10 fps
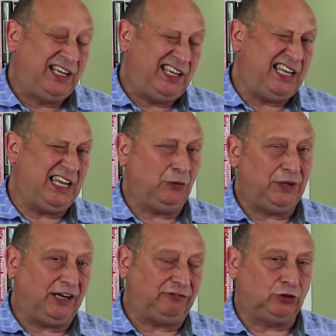Here we
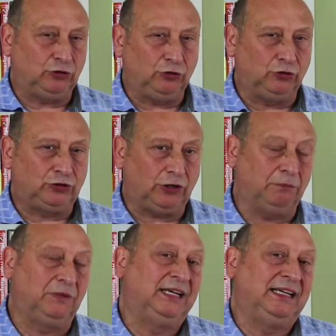have to do
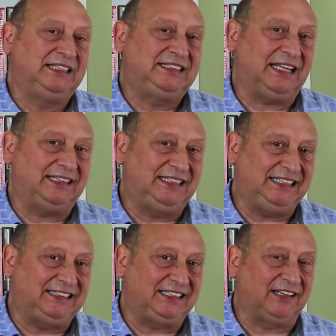some
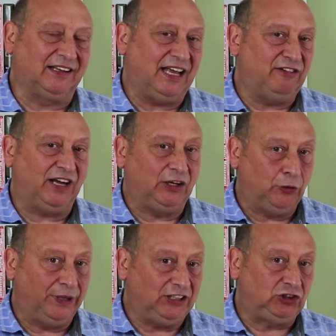statistical
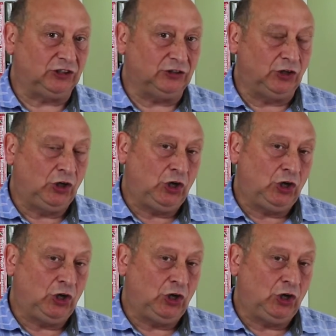evaluation.